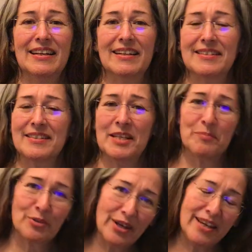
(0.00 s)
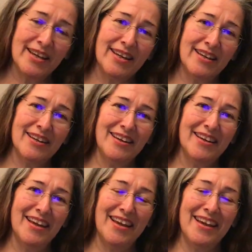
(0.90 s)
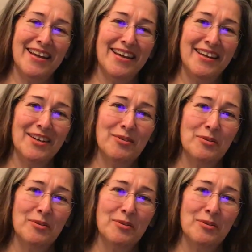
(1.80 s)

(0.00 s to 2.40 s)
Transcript: let's keep praying and